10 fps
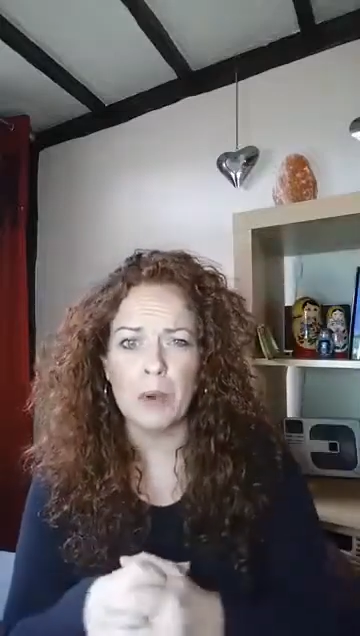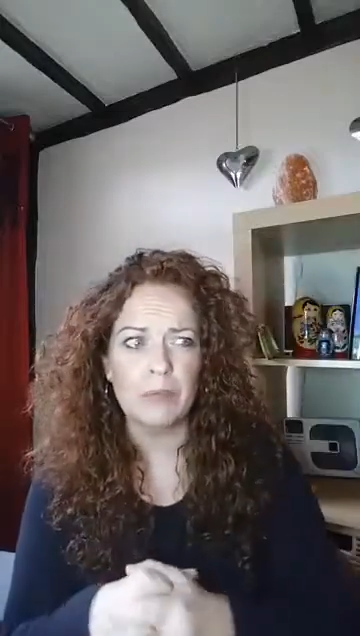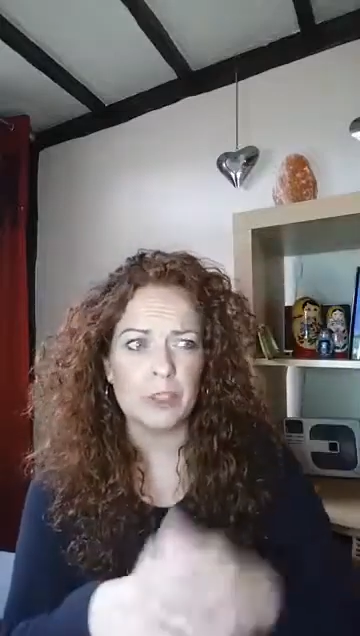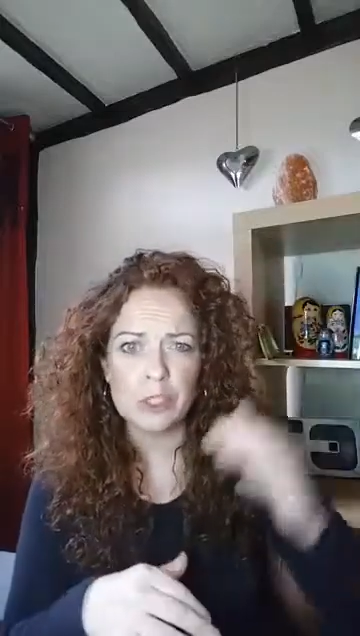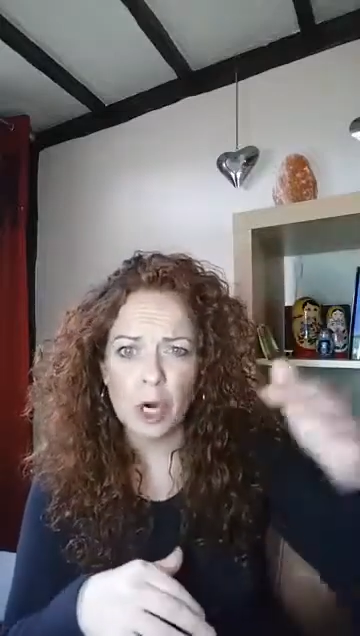
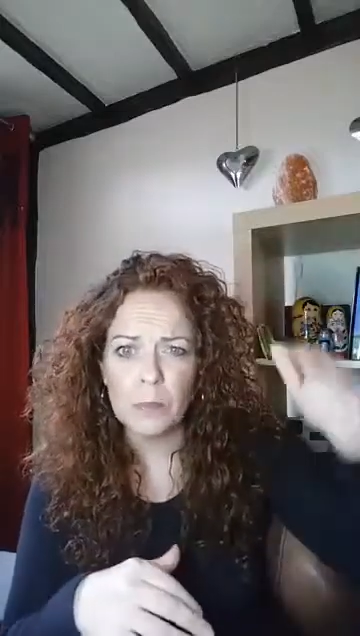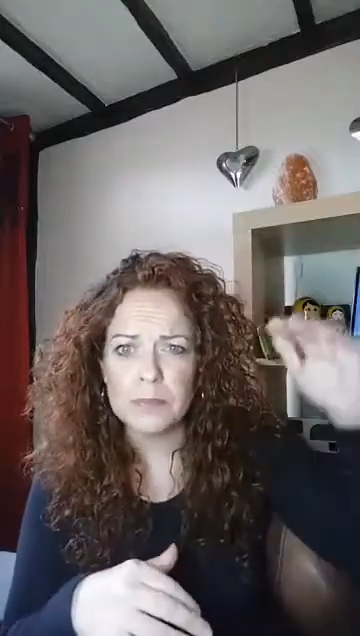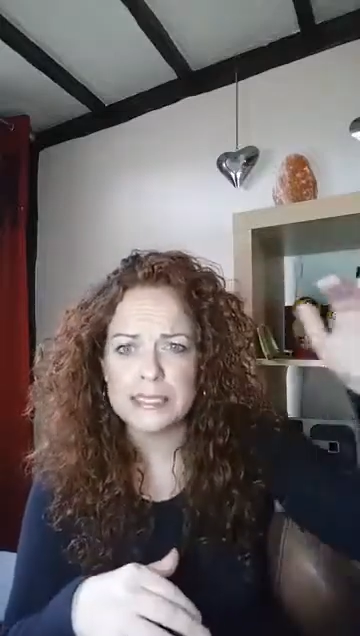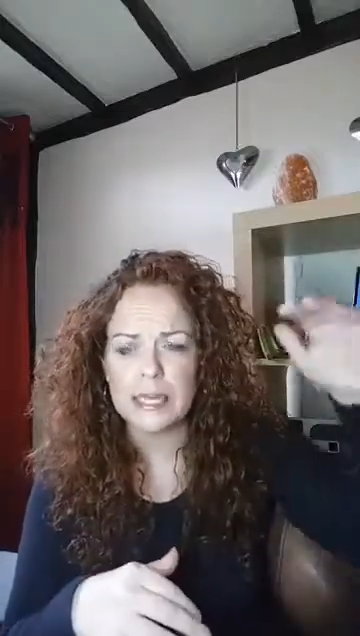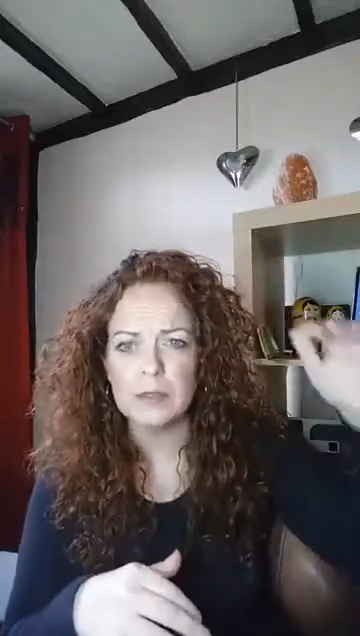with the
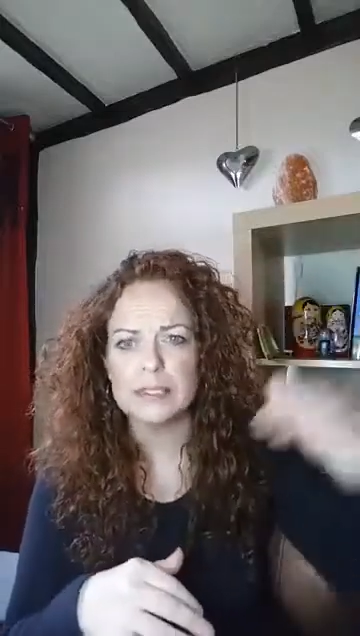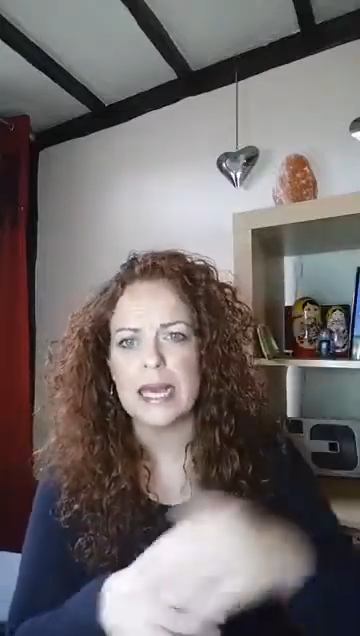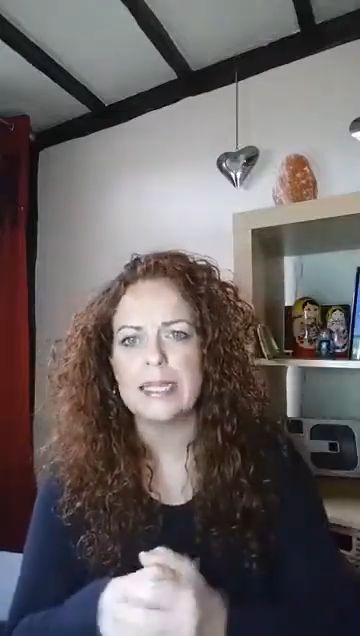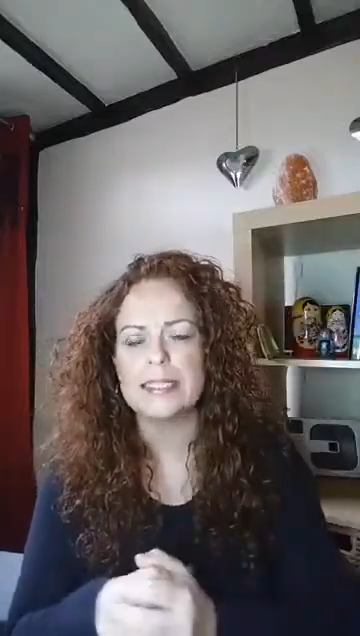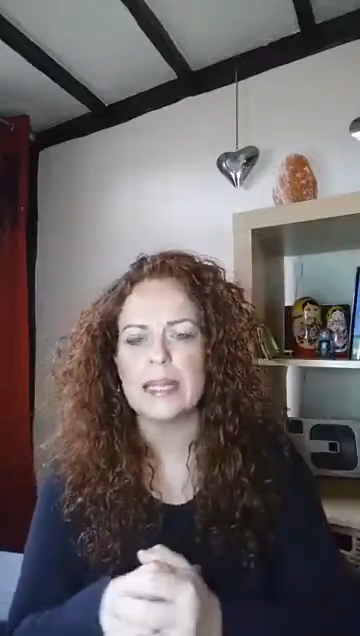top skill
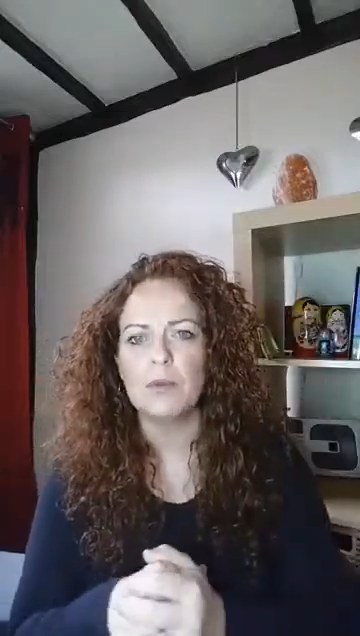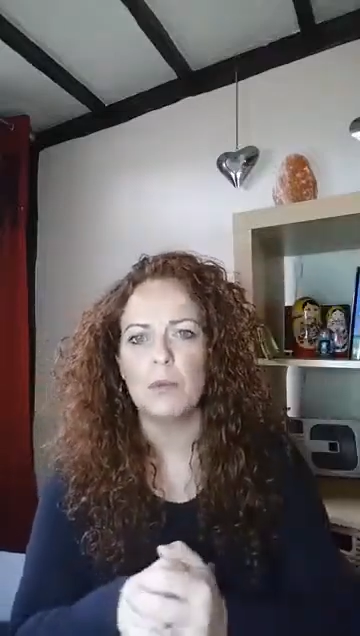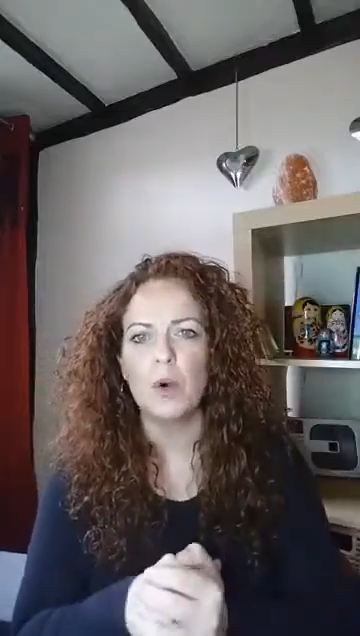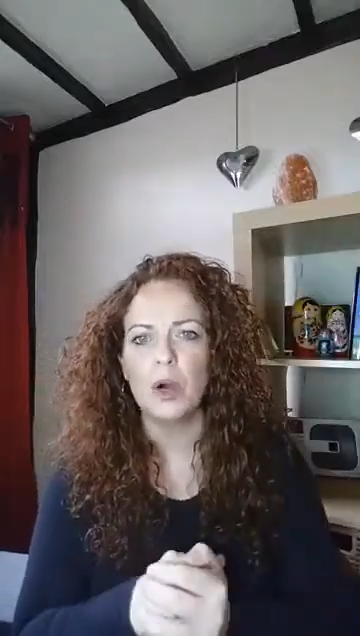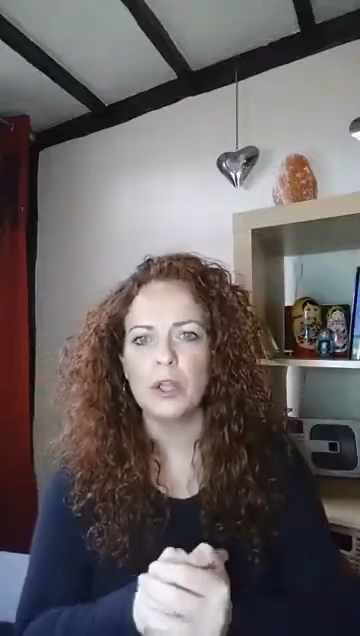sets
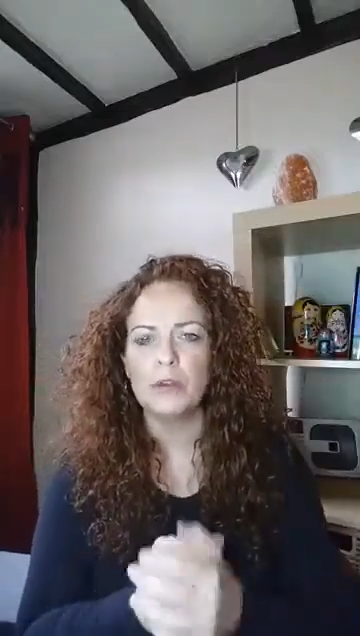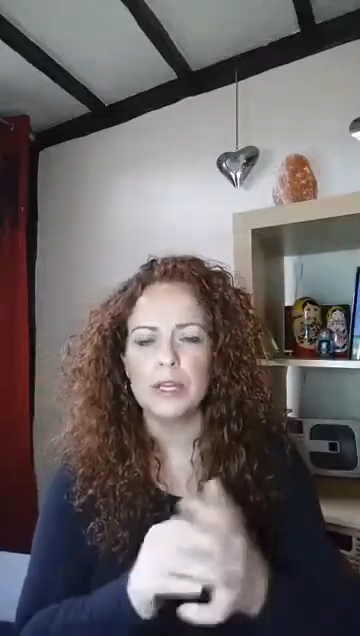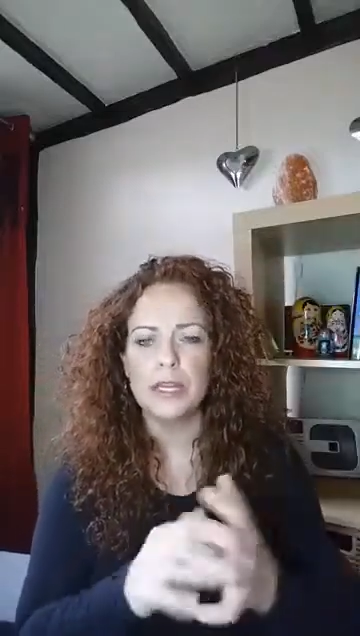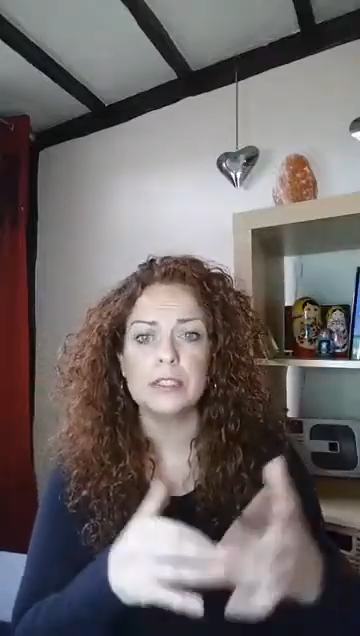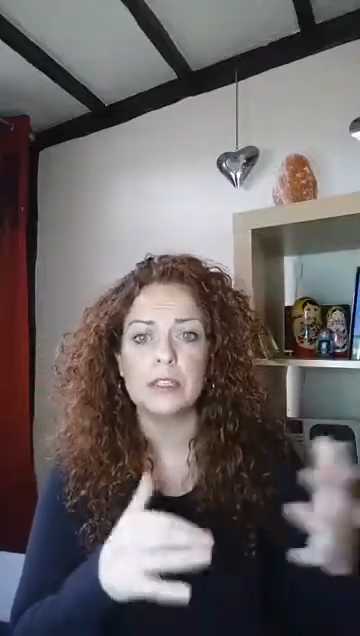in what you
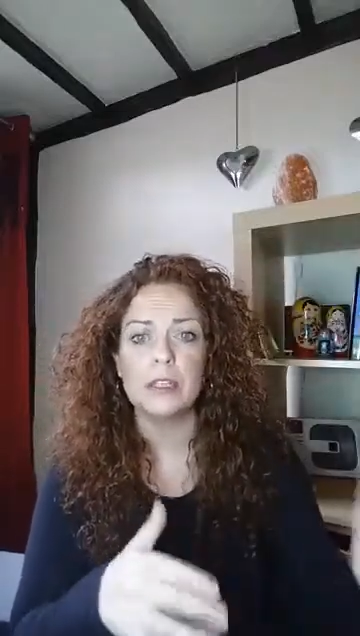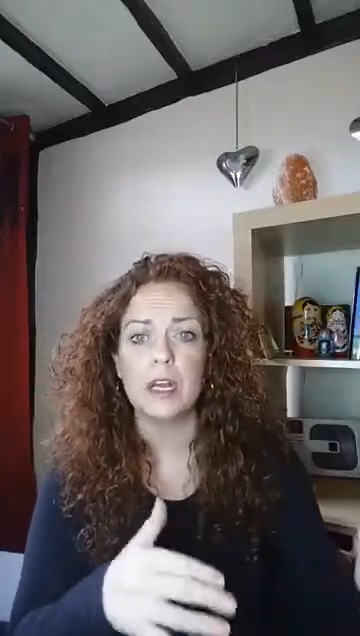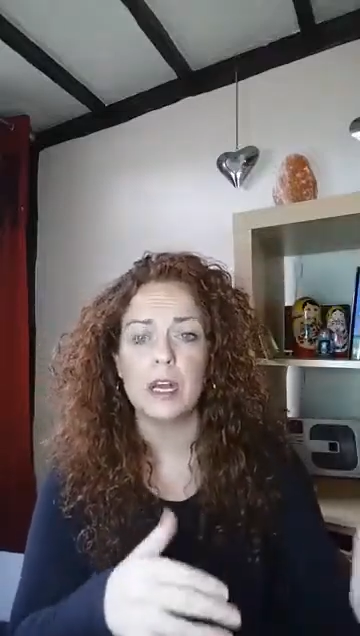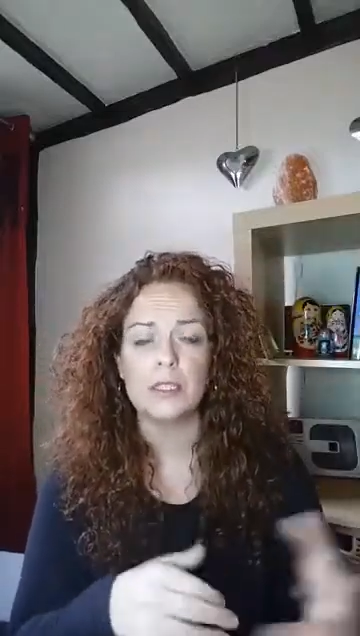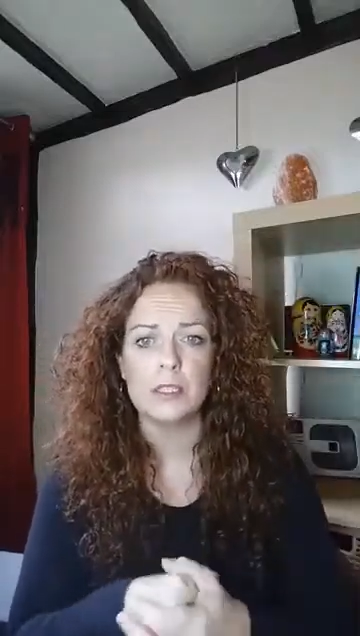need to
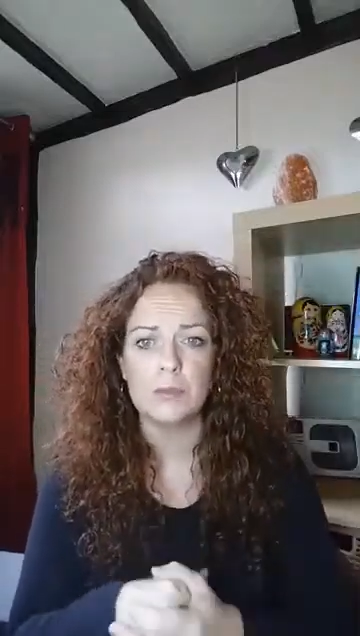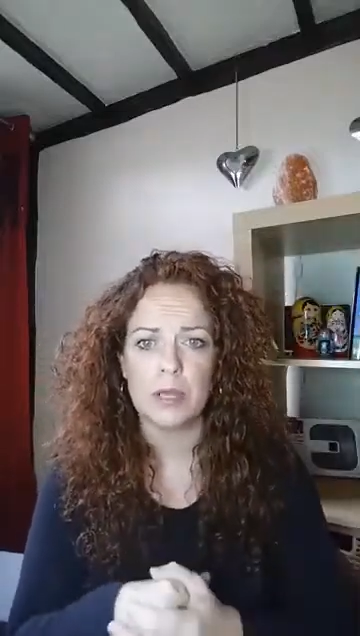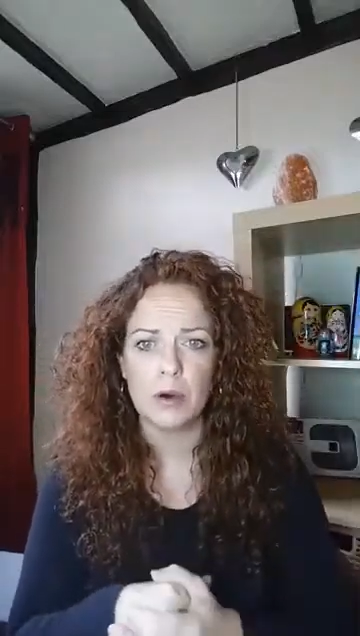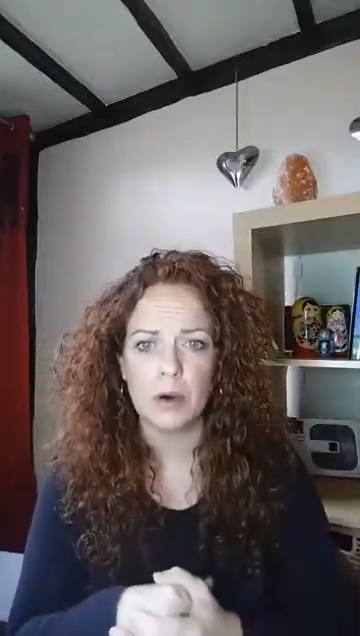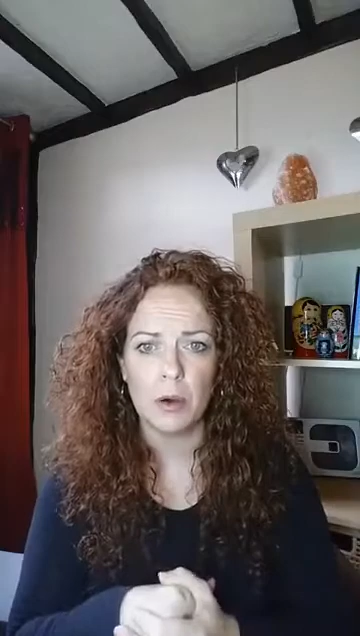learn to
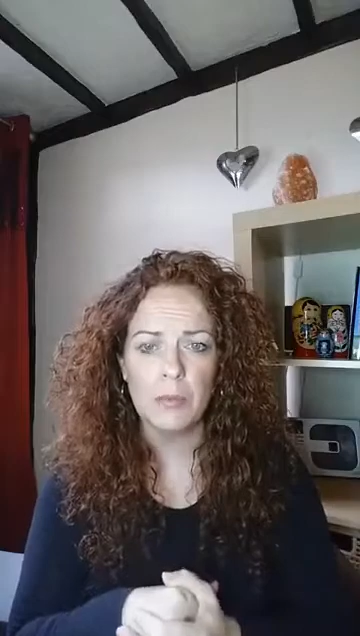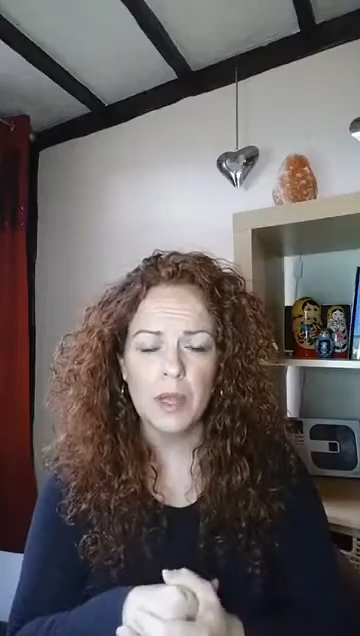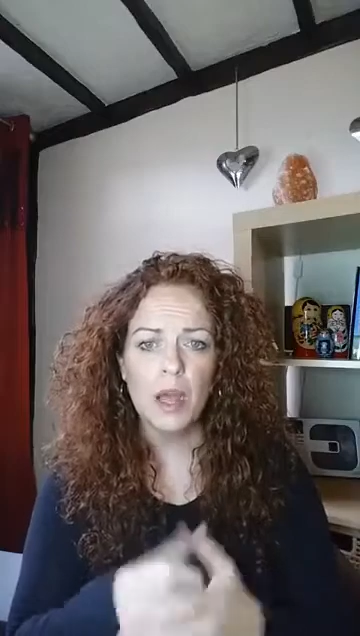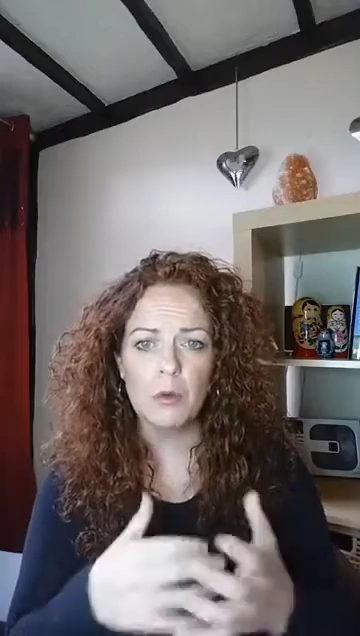become